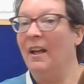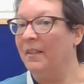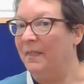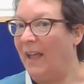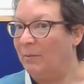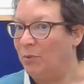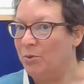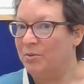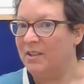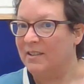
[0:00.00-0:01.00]
That
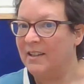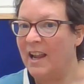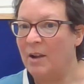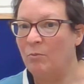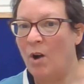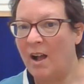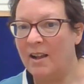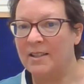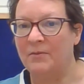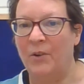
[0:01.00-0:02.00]
moose's name
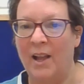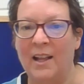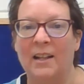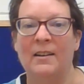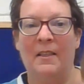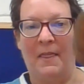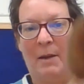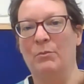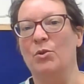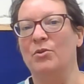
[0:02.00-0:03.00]
was Fred, that
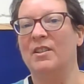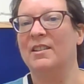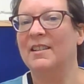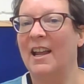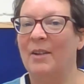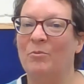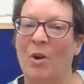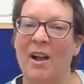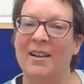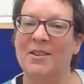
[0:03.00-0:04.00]
moose's name
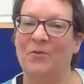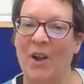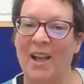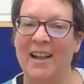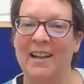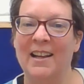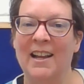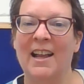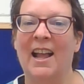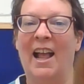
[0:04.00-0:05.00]
was Fred,
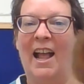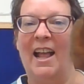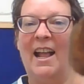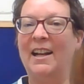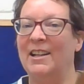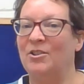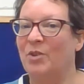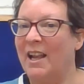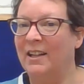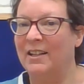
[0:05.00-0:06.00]
and he
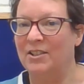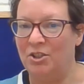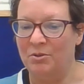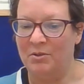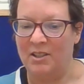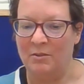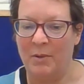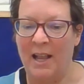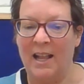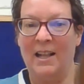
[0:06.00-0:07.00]
drank his juice in
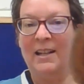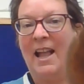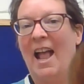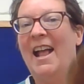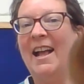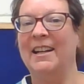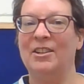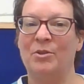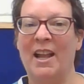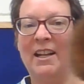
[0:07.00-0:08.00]
bed, and he
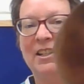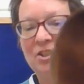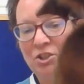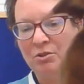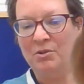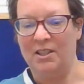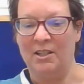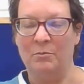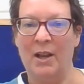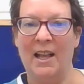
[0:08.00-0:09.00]
drank his juice
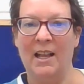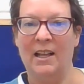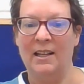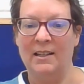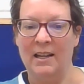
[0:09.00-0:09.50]
in bed.